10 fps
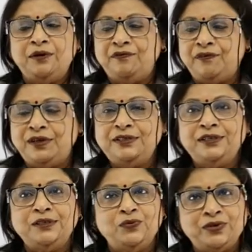
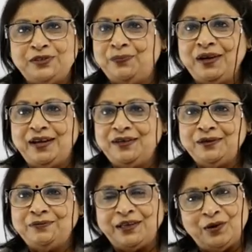First is visible
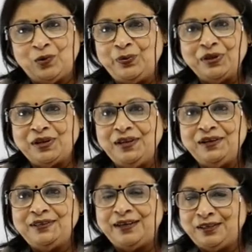items, I hope it's
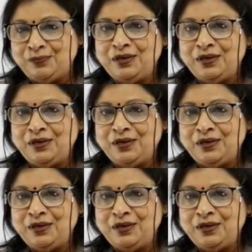clear, that is